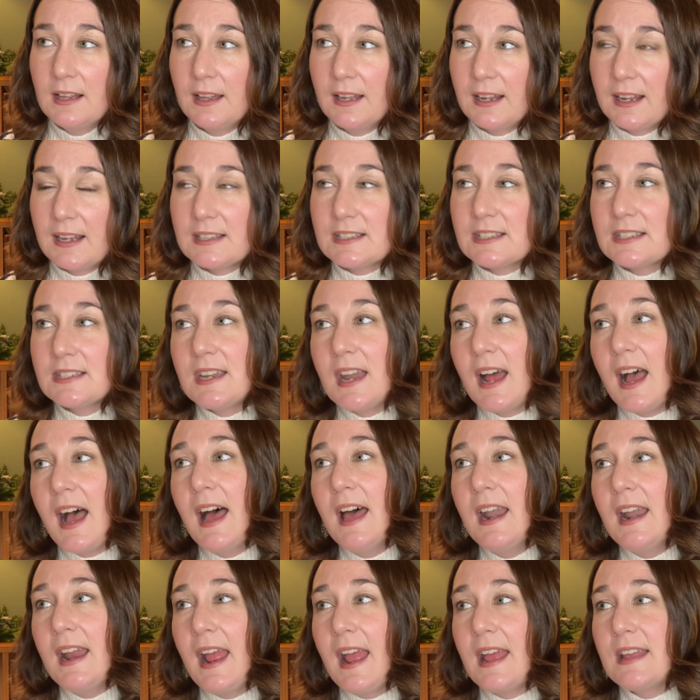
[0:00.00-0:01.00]
Like it's
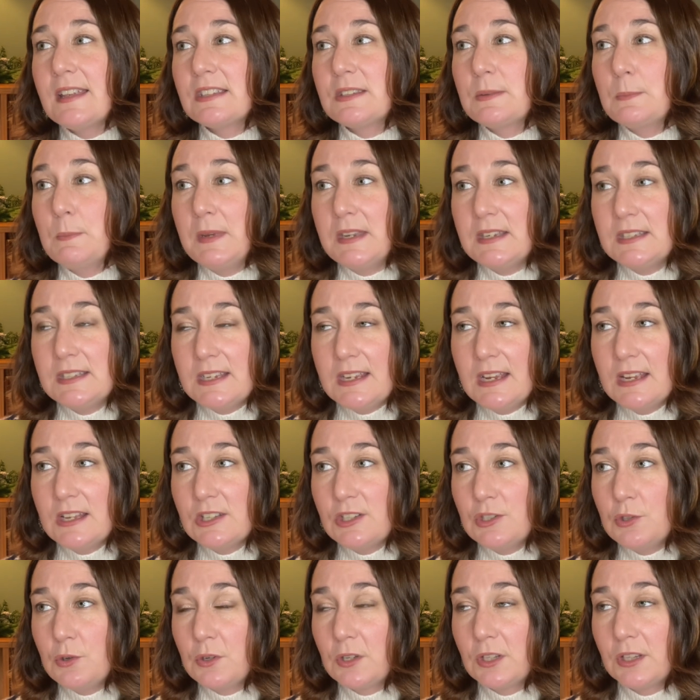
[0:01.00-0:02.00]
not as minty
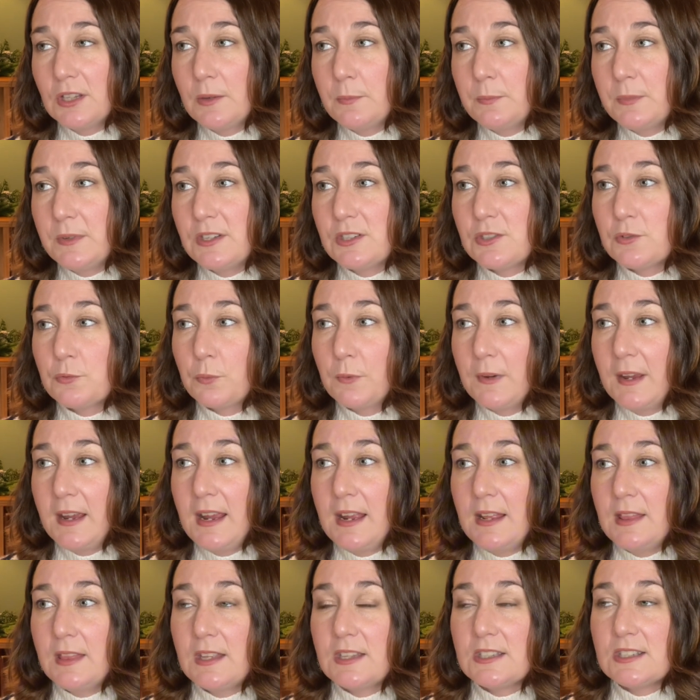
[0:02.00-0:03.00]
as eucalyptus
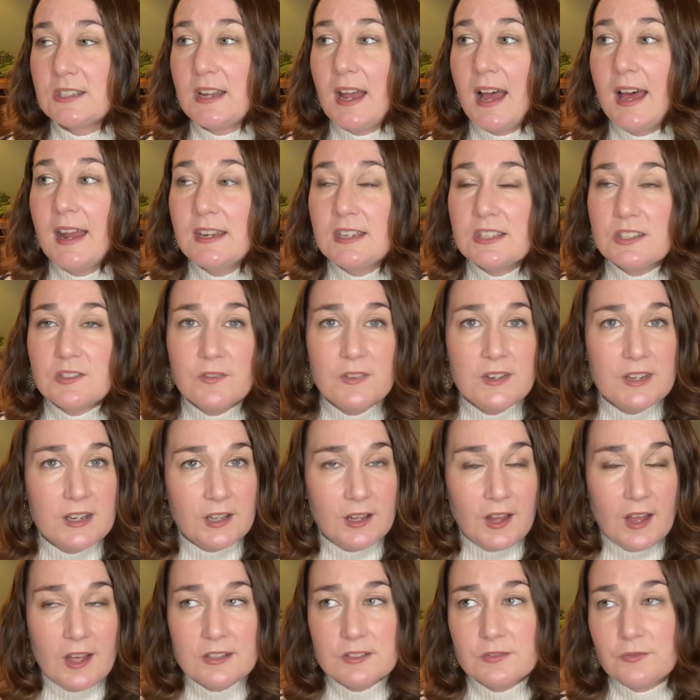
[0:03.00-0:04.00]
wreath. It's not as
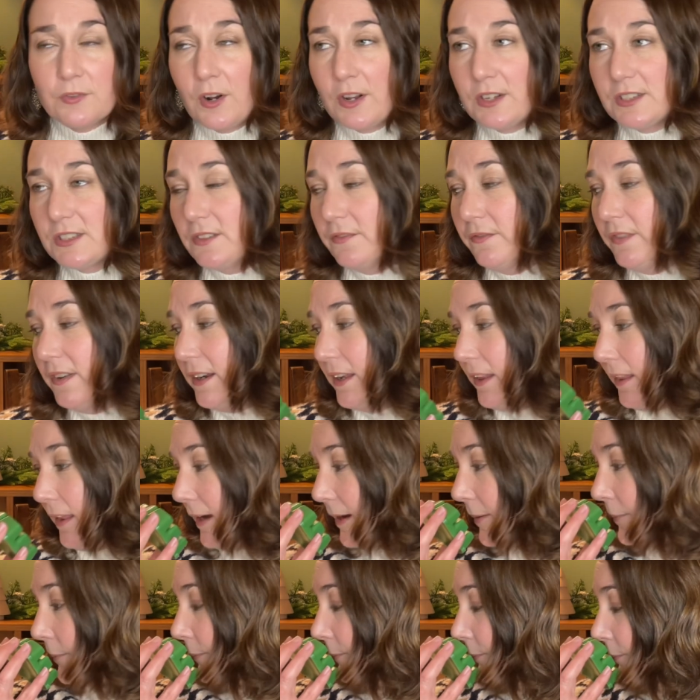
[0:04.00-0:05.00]
vanilla as frosted
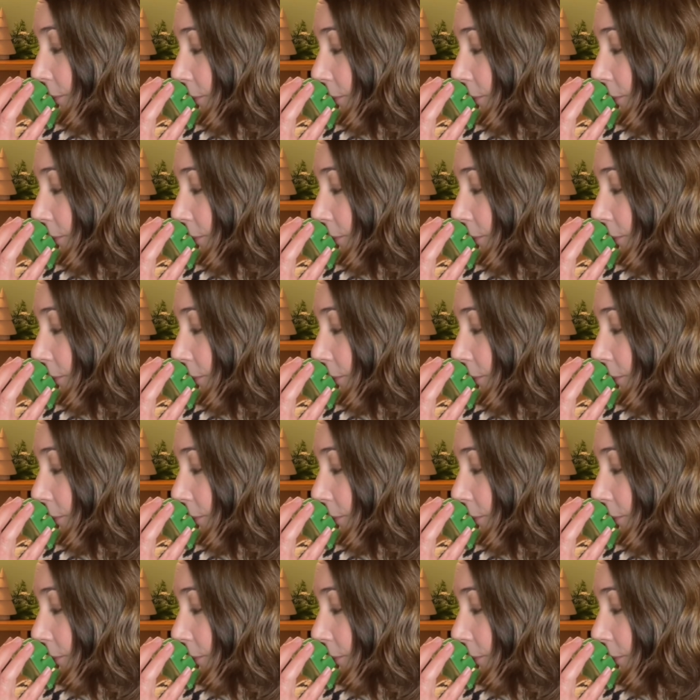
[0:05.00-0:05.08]
vanilla.